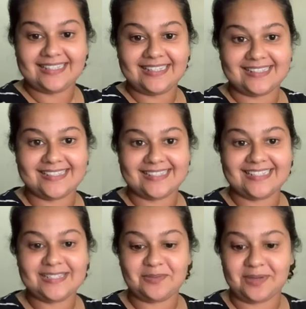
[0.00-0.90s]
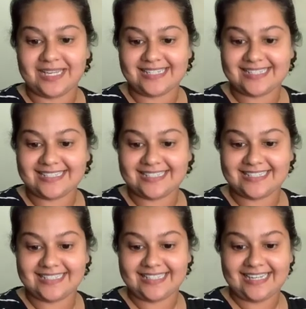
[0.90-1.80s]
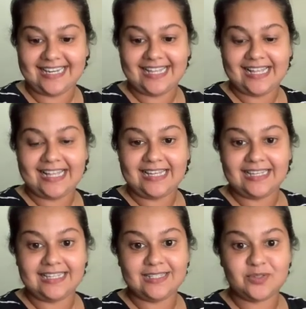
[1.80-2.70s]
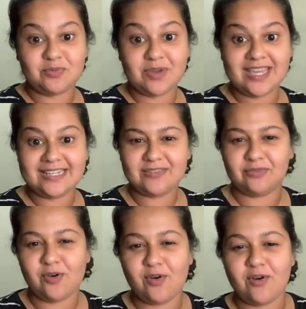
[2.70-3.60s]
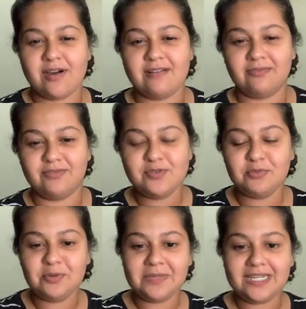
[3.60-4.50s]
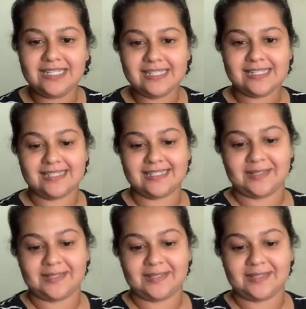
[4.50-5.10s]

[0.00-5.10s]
Yes, let's wait. Let's wait for a few more minutes.